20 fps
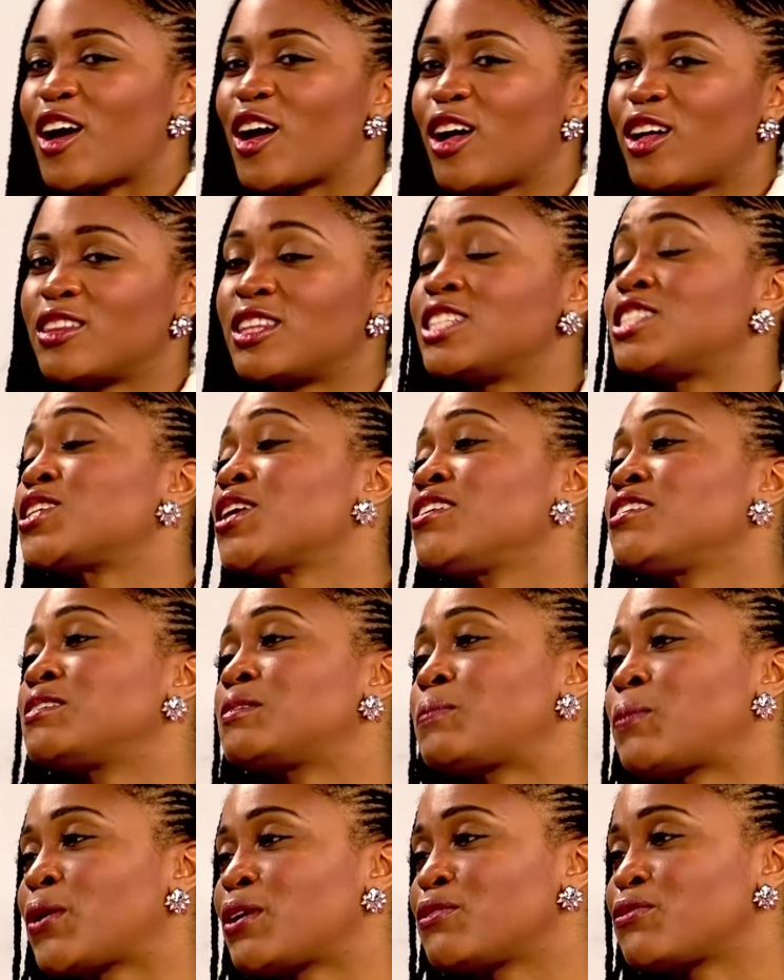The turning
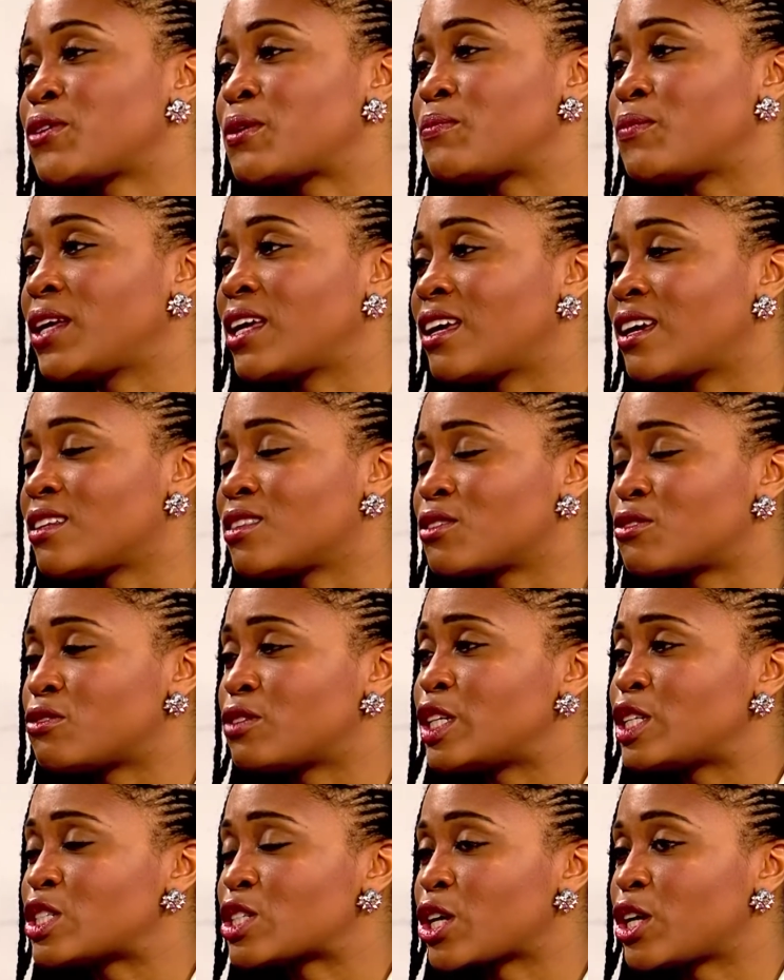point for me in the
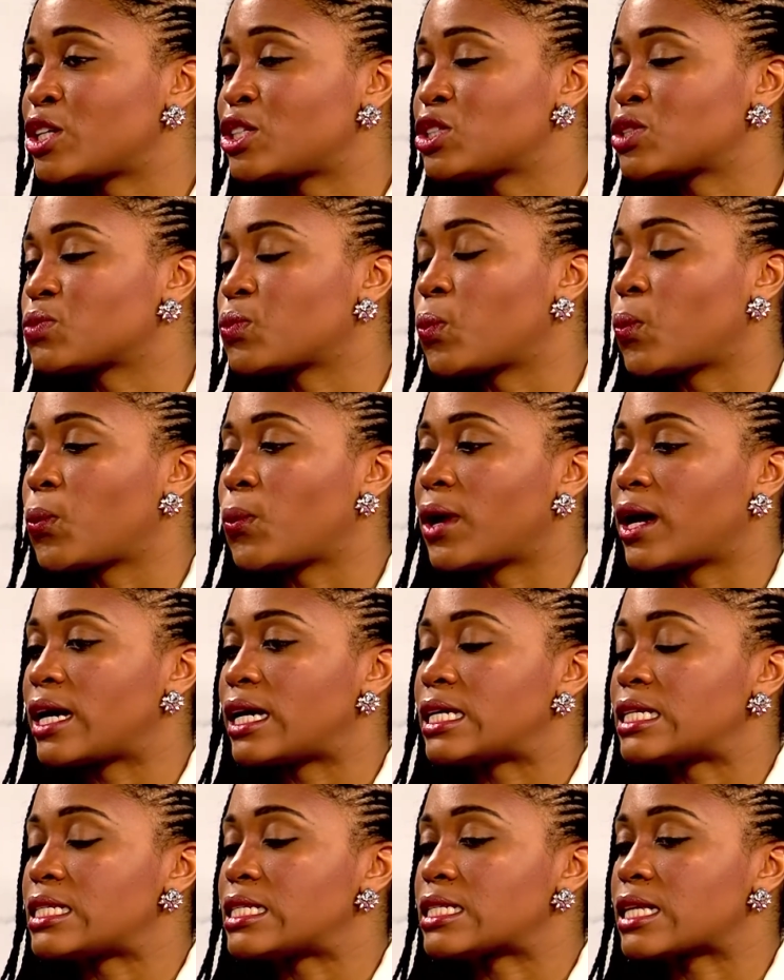research
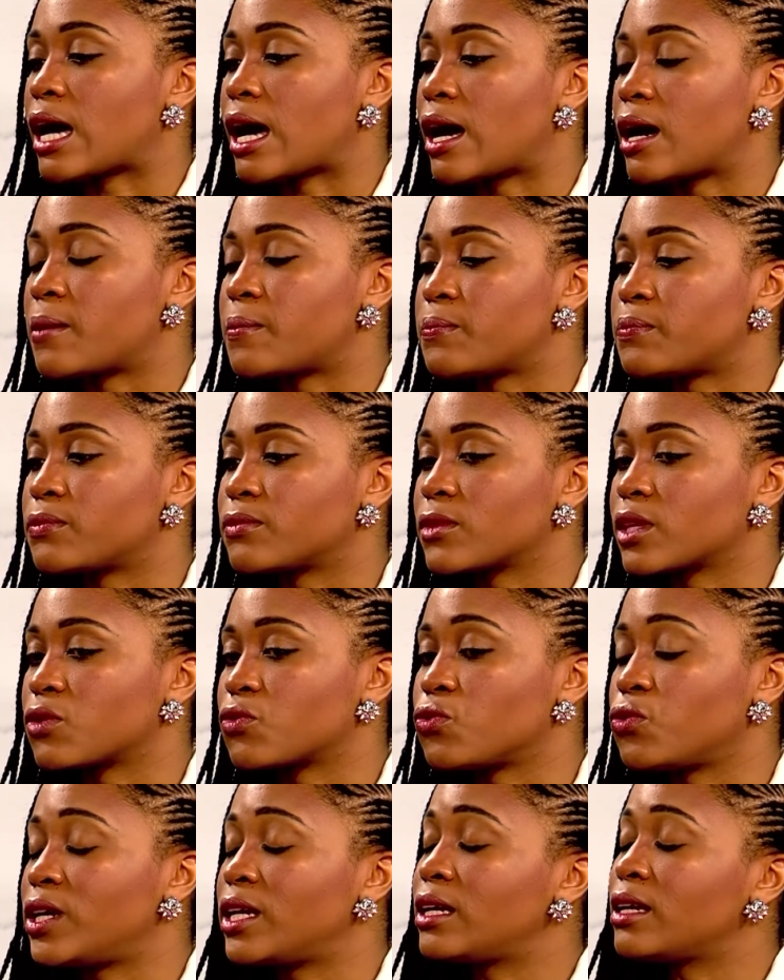was
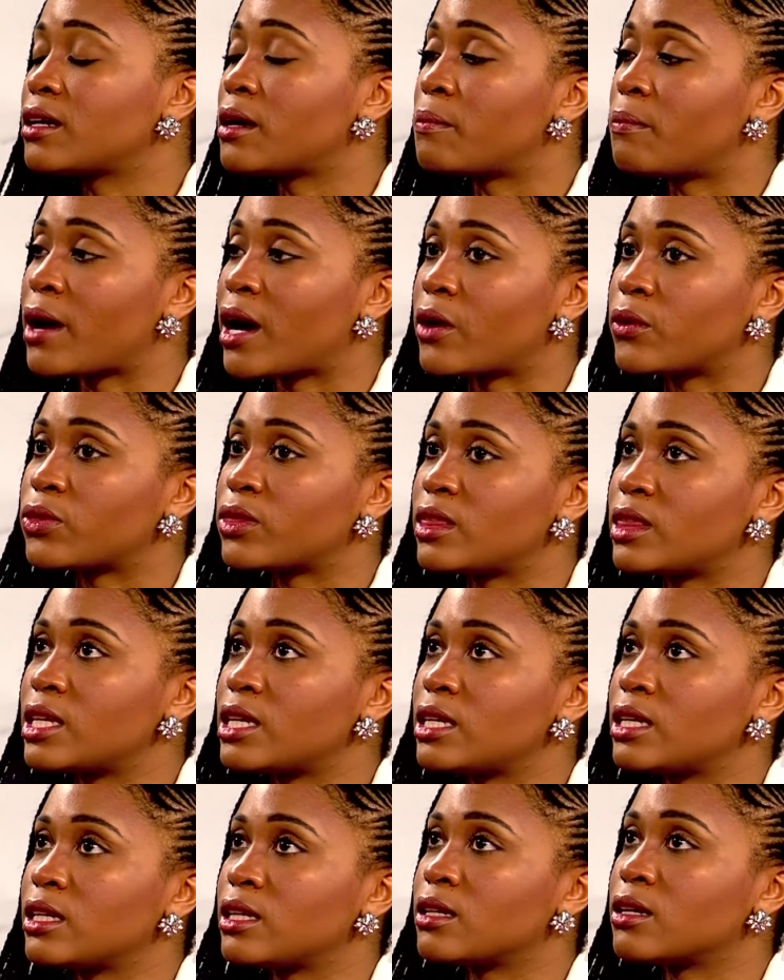reading about
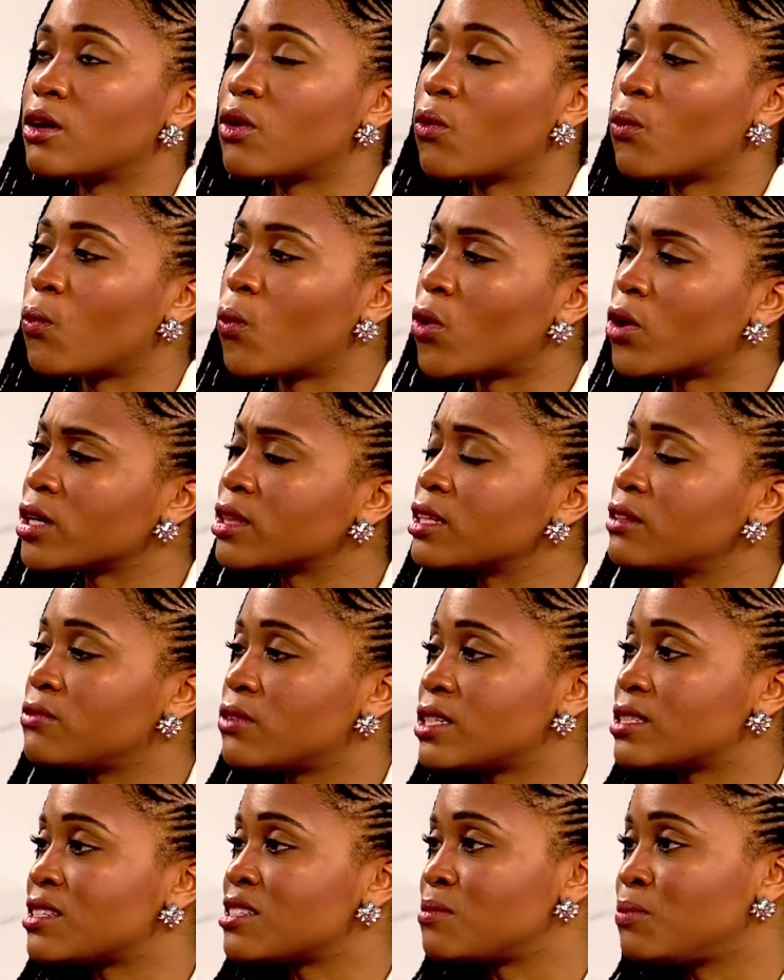the Worley
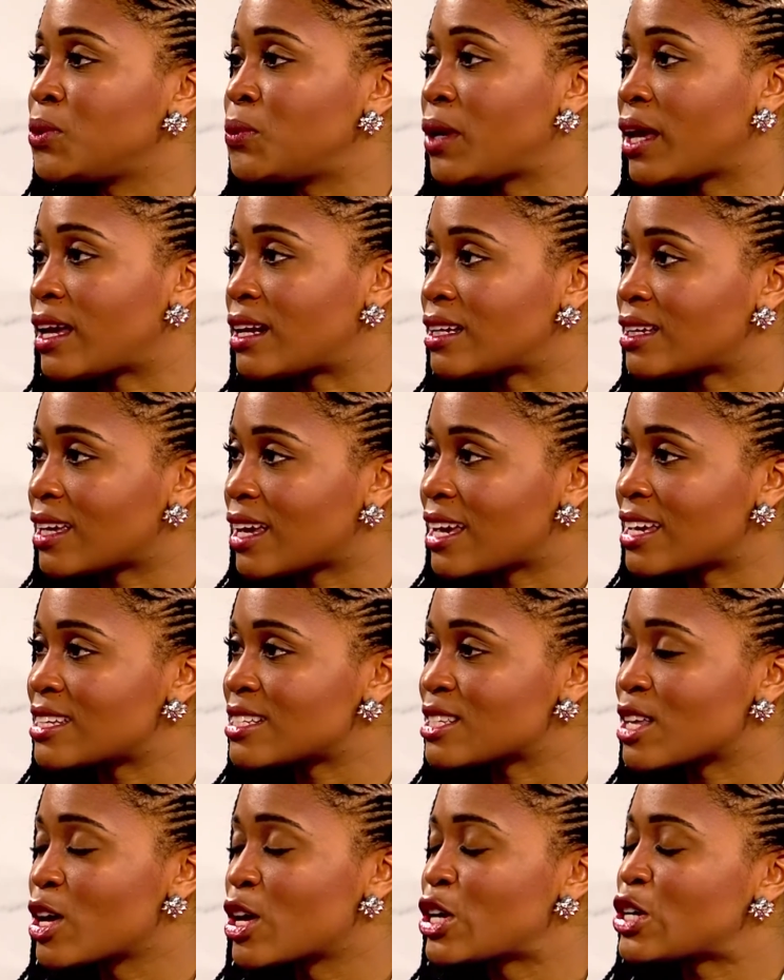versus Buchanan case,
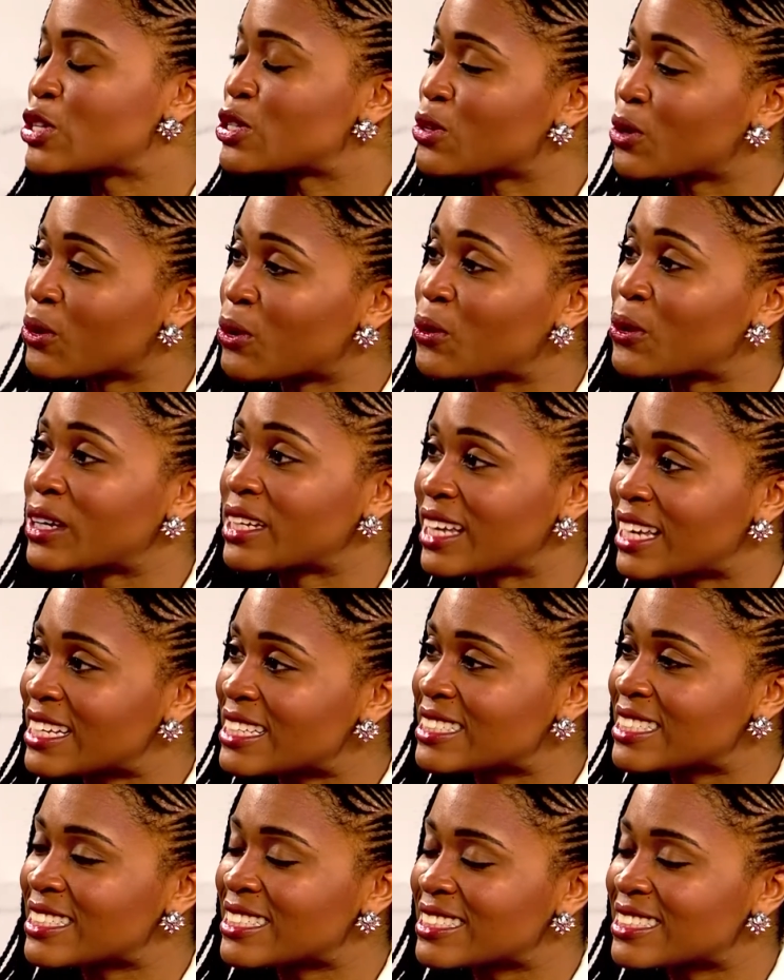so court
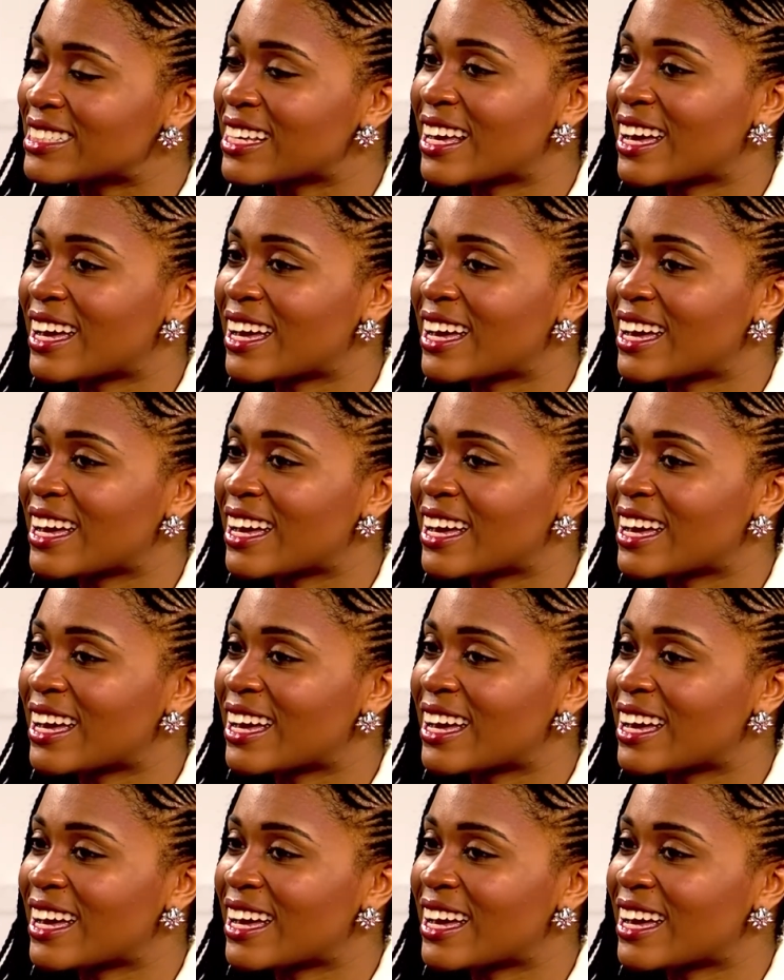cases.